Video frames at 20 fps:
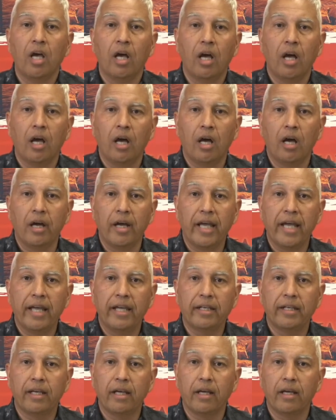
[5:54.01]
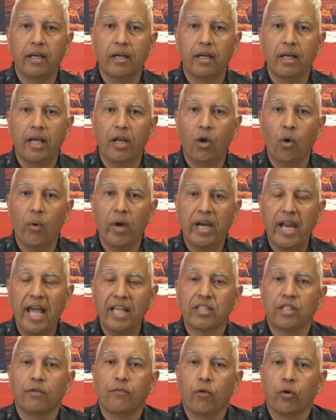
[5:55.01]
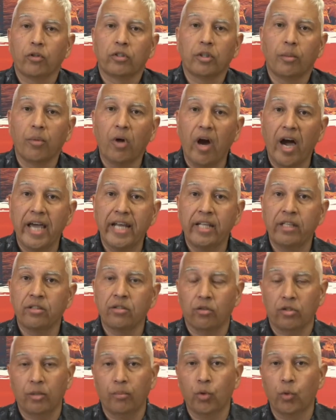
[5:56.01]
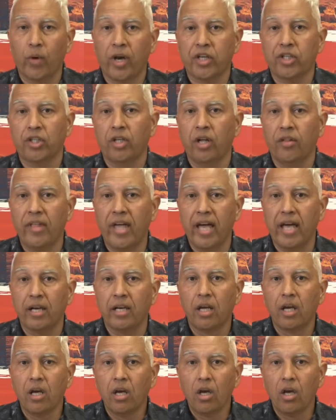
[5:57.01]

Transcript: and asking for some guidance or some direction on that.